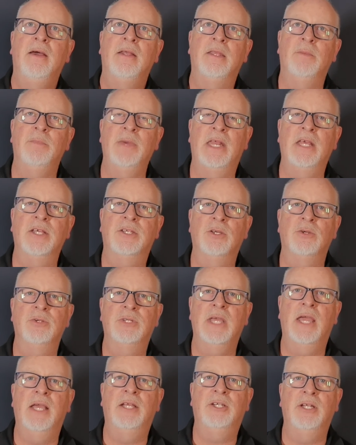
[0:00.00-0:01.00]
The MIDI
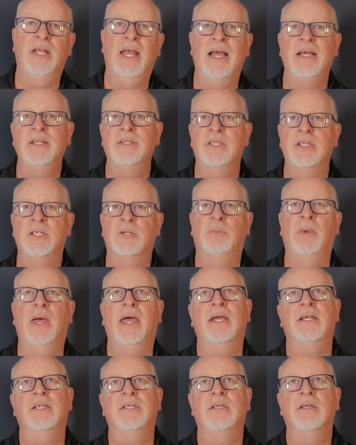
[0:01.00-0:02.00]
Association has the
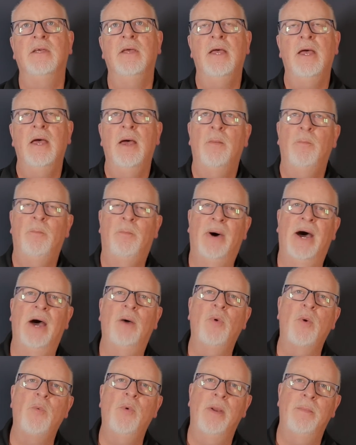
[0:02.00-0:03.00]
specs,
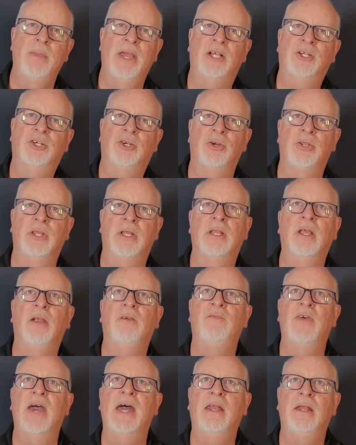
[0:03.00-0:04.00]
but we want to make sure that
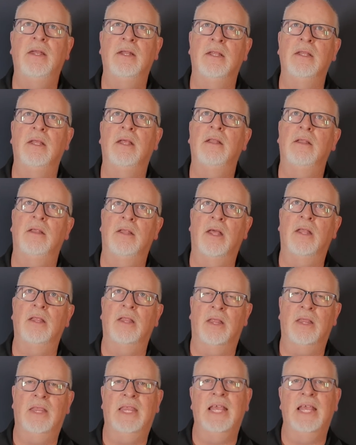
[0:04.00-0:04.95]
they're vetted and that, that, that